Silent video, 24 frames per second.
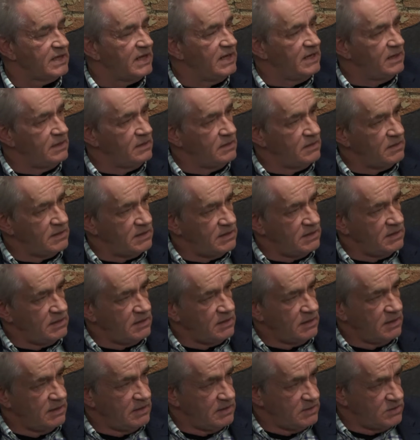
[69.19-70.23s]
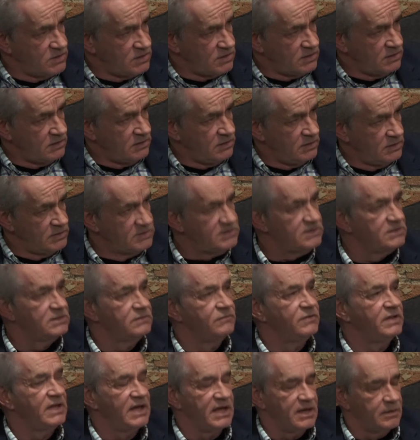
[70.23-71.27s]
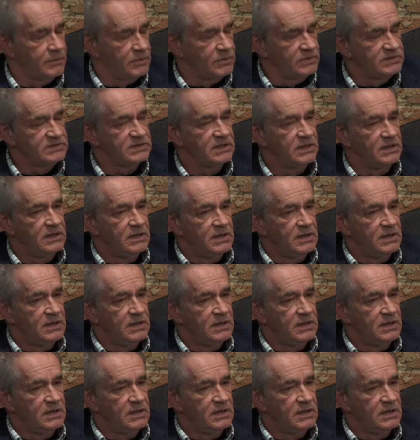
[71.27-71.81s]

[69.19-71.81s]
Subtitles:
and the end users of the animals